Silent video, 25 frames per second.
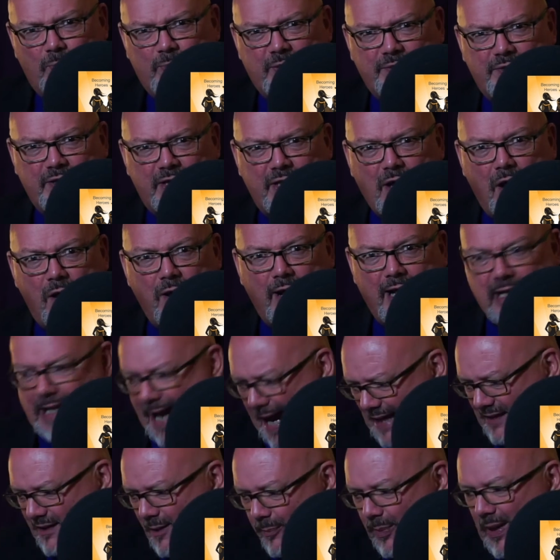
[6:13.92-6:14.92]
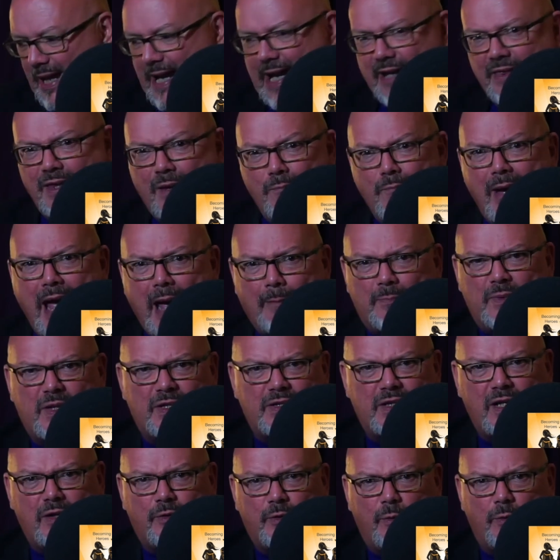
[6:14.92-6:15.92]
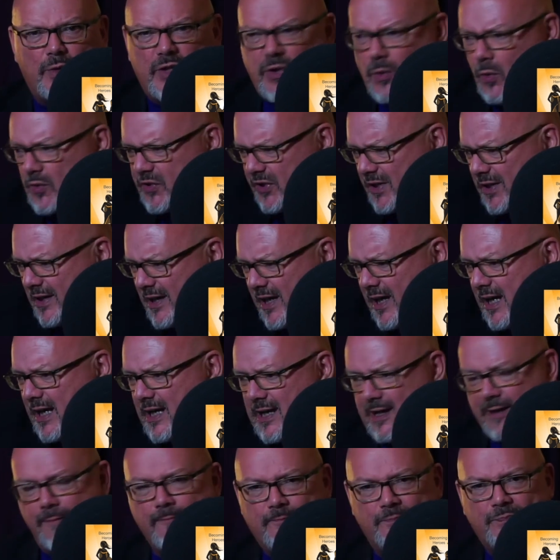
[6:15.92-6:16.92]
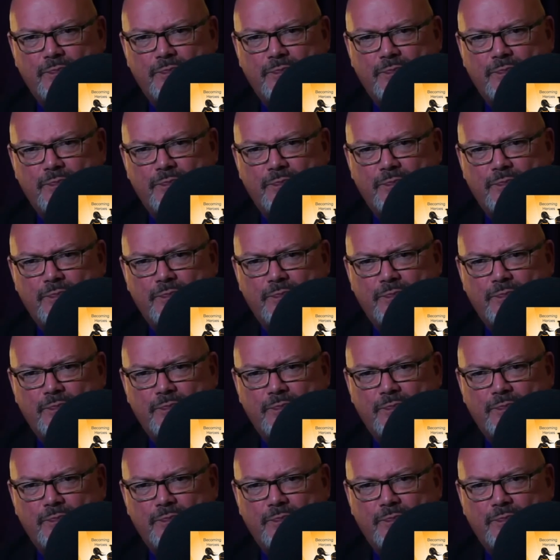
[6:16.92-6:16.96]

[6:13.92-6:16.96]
of the guide and the plan, the map, the secret resource, the key,